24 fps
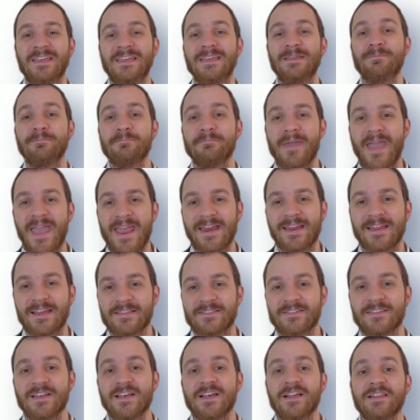he made
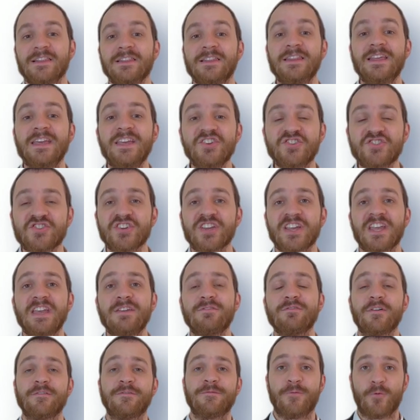it
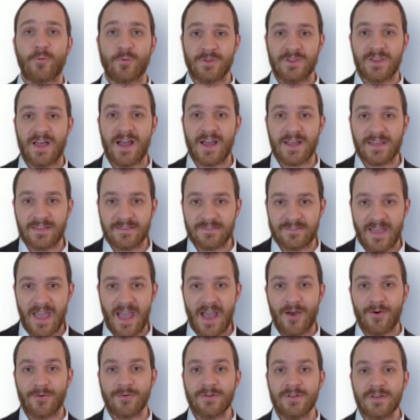lishchiva, for lying
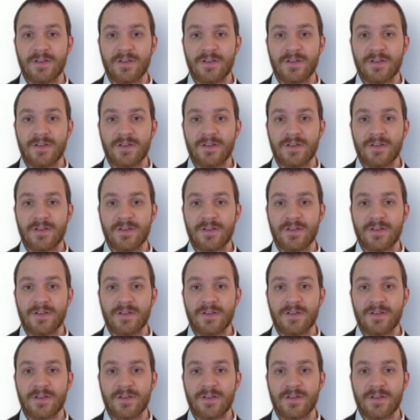down,